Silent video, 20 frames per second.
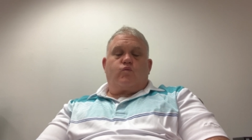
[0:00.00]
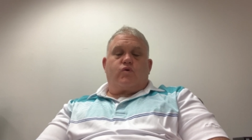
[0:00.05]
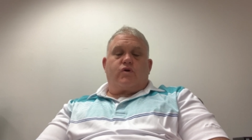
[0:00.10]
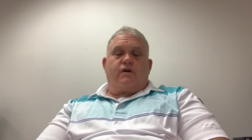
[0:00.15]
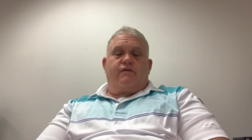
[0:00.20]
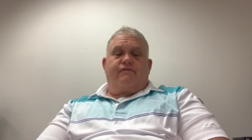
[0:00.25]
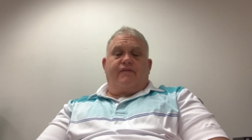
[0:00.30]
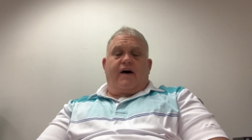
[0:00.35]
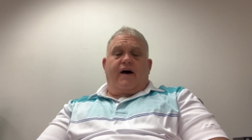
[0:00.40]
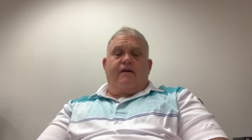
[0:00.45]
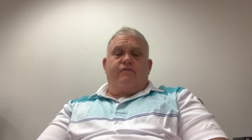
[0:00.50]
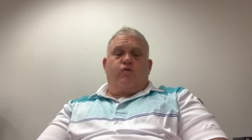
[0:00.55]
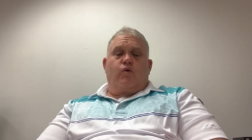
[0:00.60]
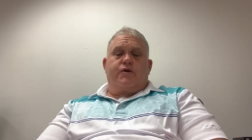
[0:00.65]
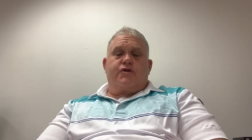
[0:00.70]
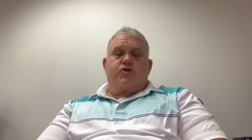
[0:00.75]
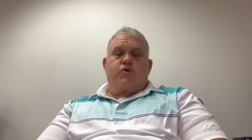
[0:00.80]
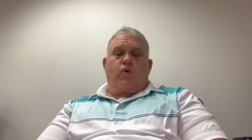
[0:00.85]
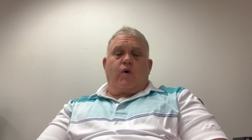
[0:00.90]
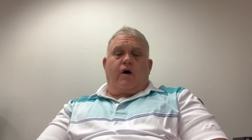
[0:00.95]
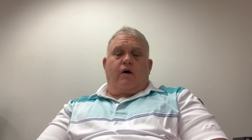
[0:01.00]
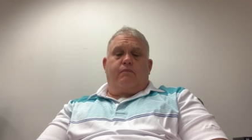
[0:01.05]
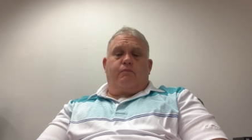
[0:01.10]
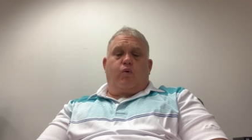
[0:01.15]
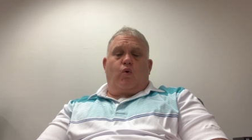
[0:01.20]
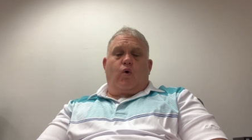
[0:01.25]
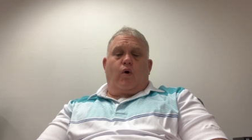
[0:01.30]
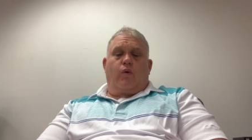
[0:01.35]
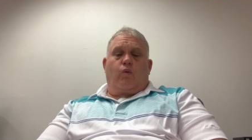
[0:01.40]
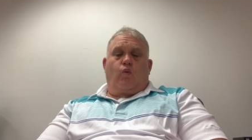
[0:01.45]

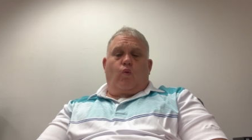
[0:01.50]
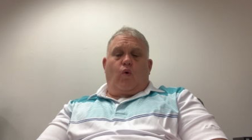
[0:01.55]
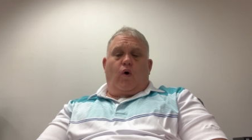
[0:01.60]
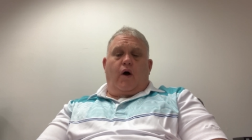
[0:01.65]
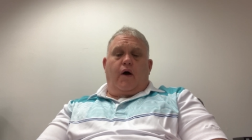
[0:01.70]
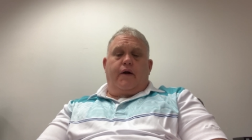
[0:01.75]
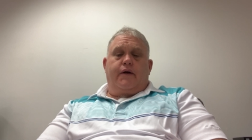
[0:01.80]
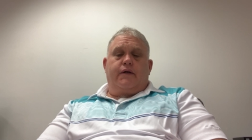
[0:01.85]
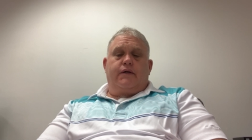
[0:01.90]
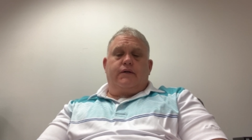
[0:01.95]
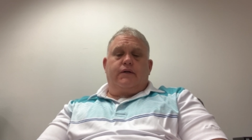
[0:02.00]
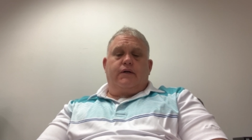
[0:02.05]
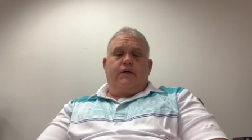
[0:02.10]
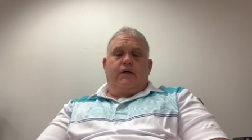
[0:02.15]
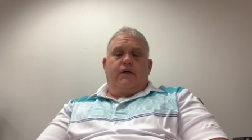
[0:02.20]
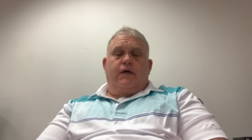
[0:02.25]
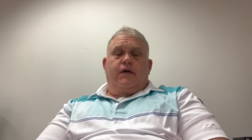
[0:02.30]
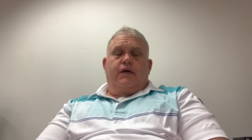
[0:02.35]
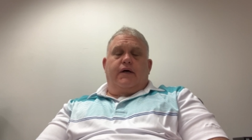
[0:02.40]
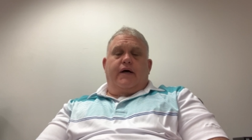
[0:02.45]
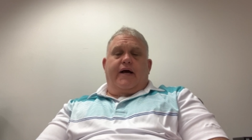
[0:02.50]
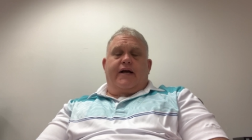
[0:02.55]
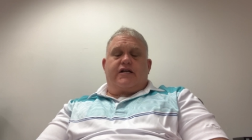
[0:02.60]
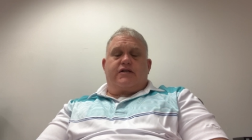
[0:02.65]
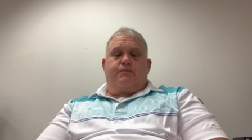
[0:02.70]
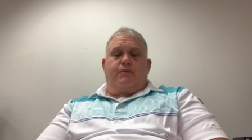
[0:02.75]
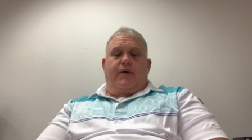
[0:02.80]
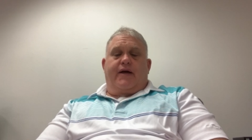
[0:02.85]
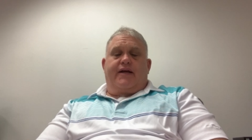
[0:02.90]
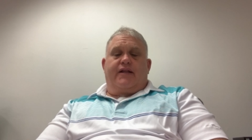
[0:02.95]
512.1,
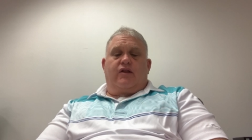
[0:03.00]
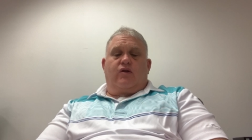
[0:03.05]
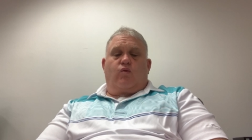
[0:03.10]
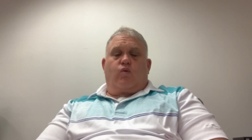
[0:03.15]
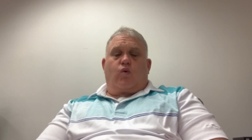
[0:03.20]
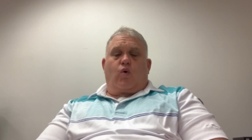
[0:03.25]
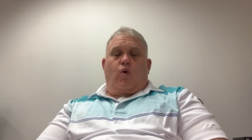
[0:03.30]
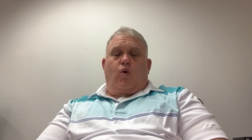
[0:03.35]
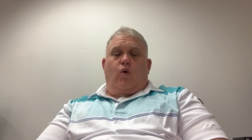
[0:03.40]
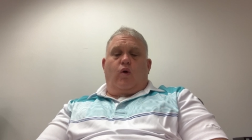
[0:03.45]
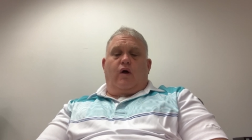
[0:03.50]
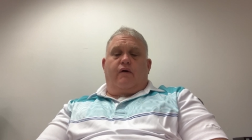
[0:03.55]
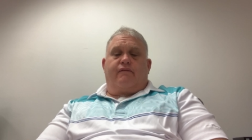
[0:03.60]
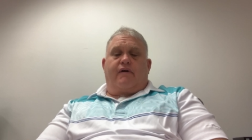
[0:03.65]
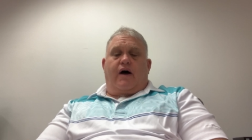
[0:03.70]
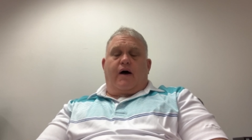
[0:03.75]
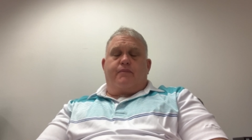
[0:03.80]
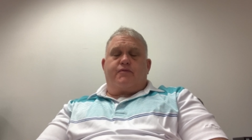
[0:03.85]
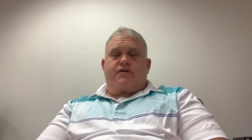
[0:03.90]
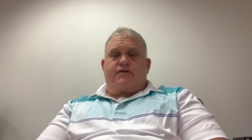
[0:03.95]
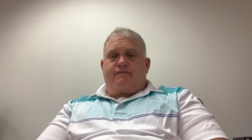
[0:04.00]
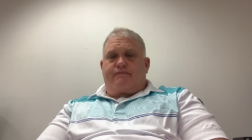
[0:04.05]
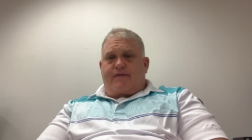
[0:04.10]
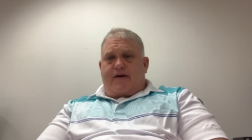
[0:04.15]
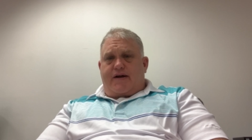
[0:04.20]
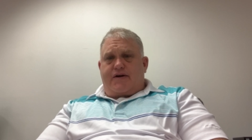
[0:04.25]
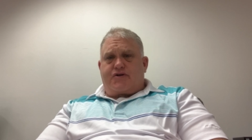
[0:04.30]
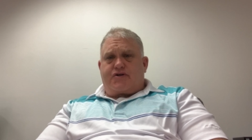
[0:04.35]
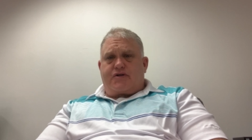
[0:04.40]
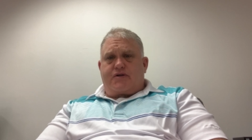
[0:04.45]
explain the role of
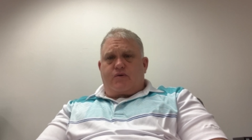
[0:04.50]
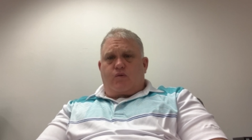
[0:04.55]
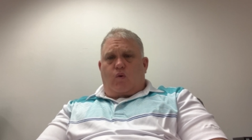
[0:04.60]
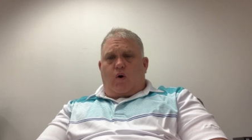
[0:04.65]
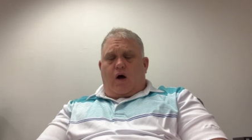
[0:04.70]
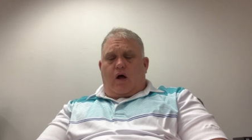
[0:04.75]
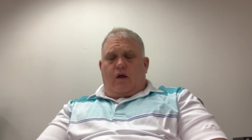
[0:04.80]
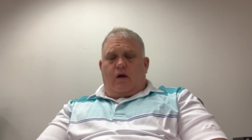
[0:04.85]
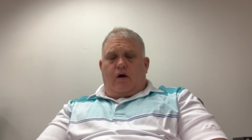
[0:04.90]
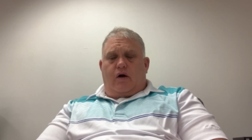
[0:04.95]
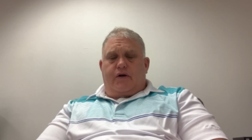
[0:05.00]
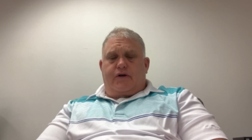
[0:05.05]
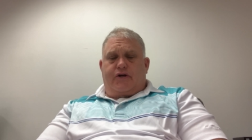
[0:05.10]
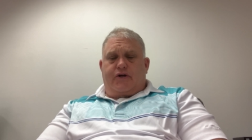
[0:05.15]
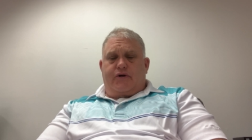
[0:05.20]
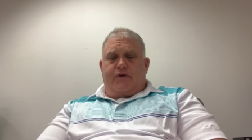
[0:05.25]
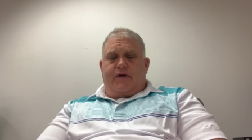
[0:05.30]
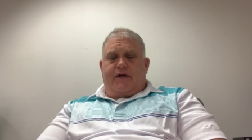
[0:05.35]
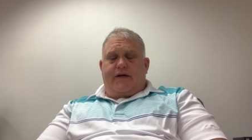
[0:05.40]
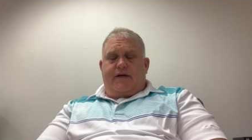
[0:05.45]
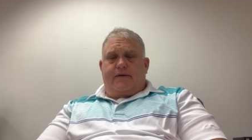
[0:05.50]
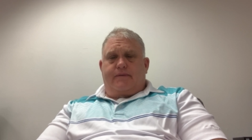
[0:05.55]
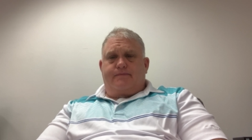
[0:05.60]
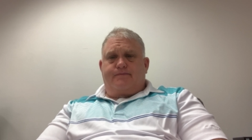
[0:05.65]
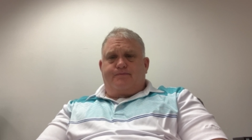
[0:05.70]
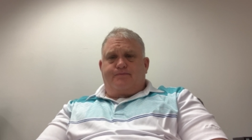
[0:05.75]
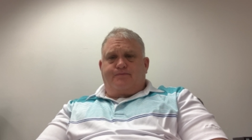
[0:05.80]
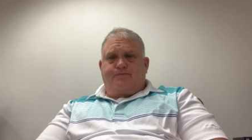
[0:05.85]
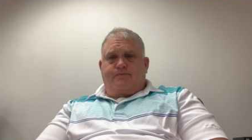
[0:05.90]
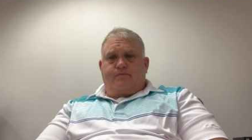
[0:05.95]
observation while on duty.
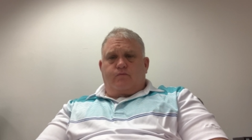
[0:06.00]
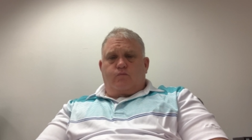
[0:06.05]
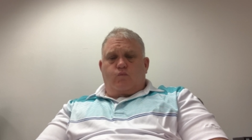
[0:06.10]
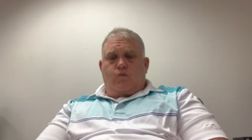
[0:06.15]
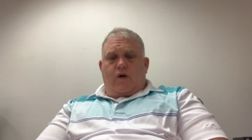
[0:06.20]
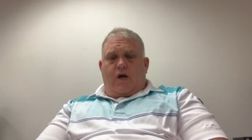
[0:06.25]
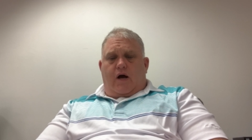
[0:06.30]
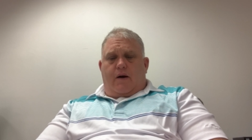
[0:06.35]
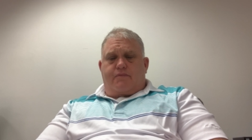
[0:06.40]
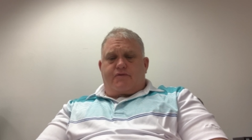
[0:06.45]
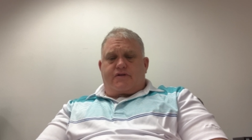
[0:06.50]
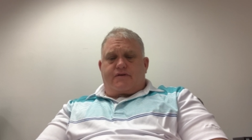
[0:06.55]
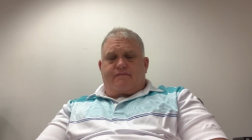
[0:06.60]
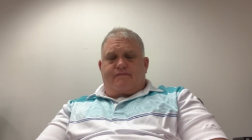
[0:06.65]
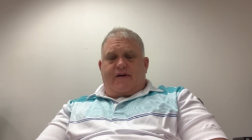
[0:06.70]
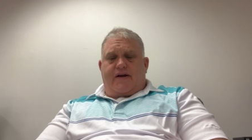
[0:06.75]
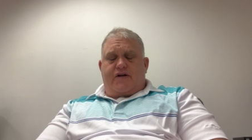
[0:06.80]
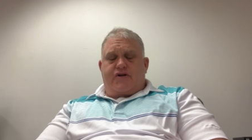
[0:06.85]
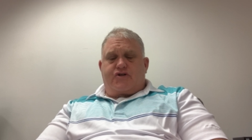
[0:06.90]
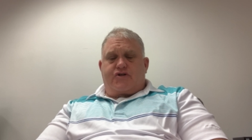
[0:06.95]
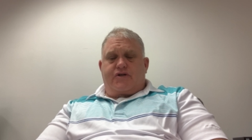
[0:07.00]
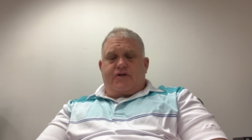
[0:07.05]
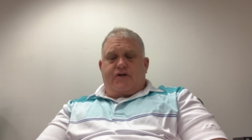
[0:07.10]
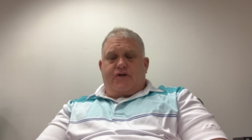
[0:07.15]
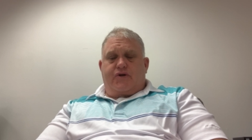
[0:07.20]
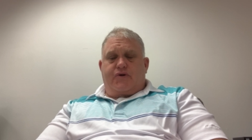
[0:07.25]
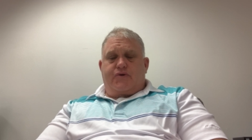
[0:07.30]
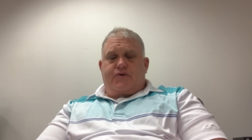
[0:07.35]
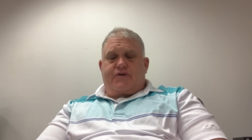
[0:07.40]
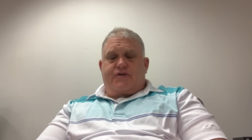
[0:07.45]
Observation
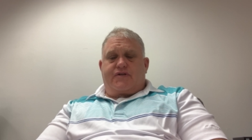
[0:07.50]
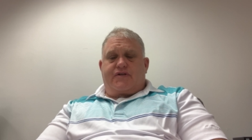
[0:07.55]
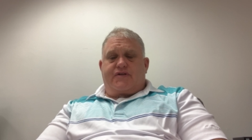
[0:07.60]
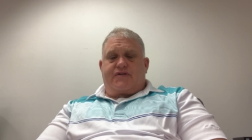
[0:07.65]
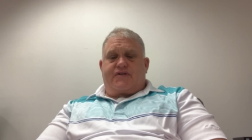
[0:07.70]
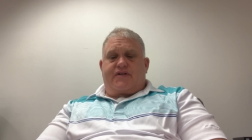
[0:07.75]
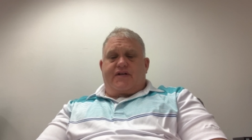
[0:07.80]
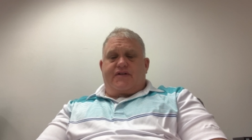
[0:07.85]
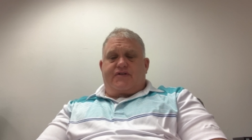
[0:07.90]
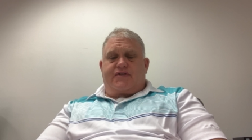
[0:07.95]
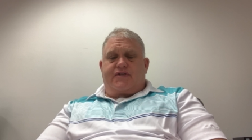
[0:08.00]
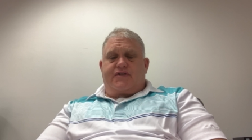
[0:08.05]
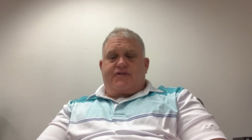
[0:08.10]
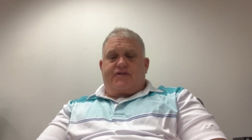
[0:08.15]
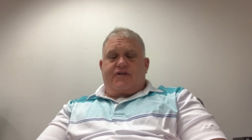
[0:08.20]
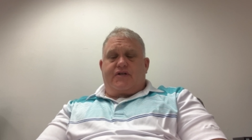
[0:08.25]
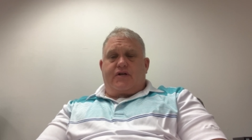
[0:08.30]
uses the senses to